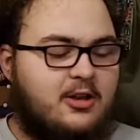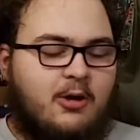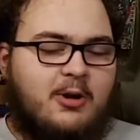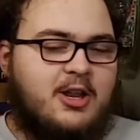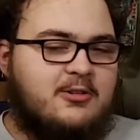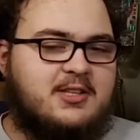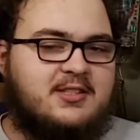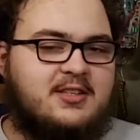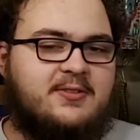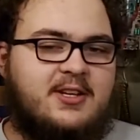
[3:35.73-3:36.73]
No one uses
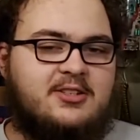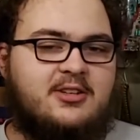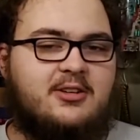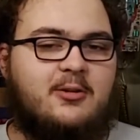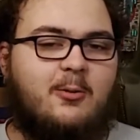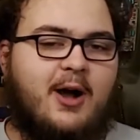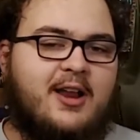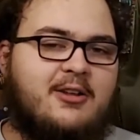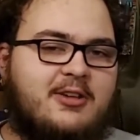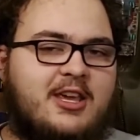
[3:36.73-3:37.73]
this feature. Why
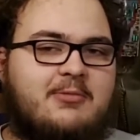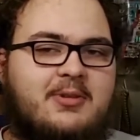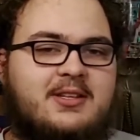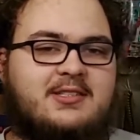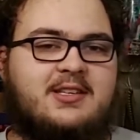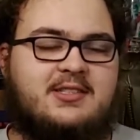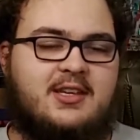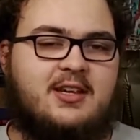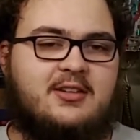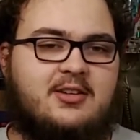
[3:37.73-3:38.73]
do you keep
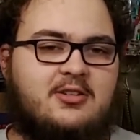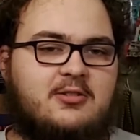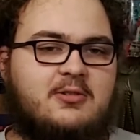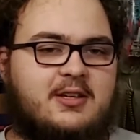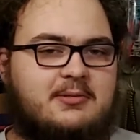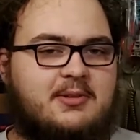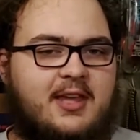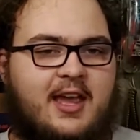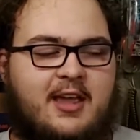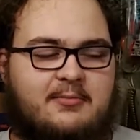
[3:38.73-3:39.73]
insisting to do this with
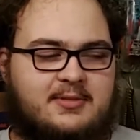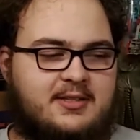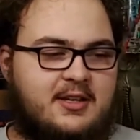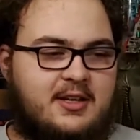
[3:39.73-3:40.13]
games?